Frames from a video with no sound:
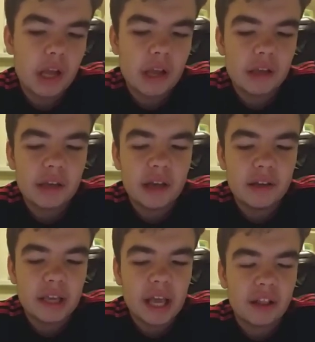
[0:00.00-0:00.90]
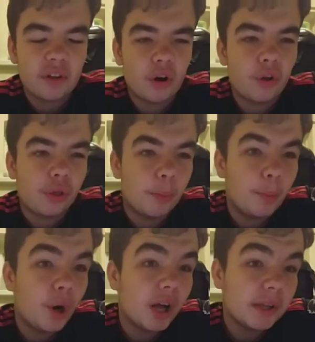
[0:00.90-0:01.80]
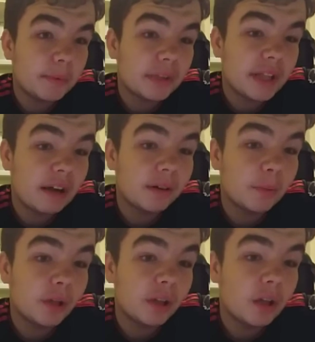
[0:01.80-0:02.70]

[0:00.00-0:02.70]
yeah, yes, on the ball he was terrible